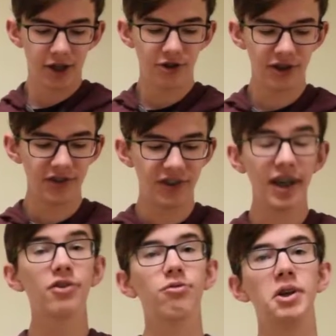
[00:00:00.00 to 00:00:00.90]
Join us
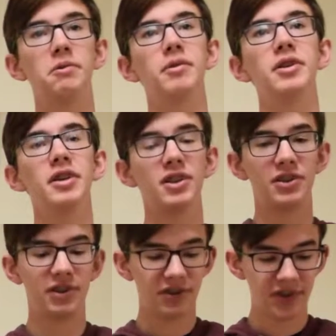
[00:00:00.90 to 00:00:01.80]
next week when we look
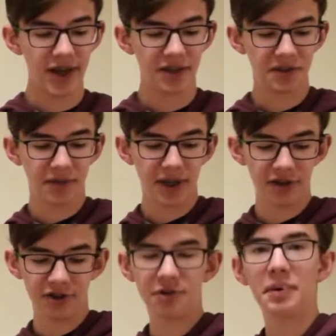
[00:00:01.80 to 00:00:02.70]
into the science of
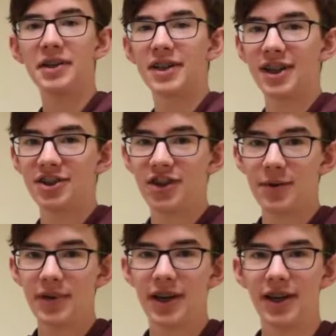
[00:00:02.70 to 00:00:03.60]
Kelcher's
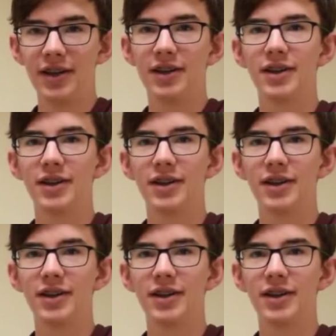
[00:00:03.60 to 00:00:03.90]
pentagon-shaped head.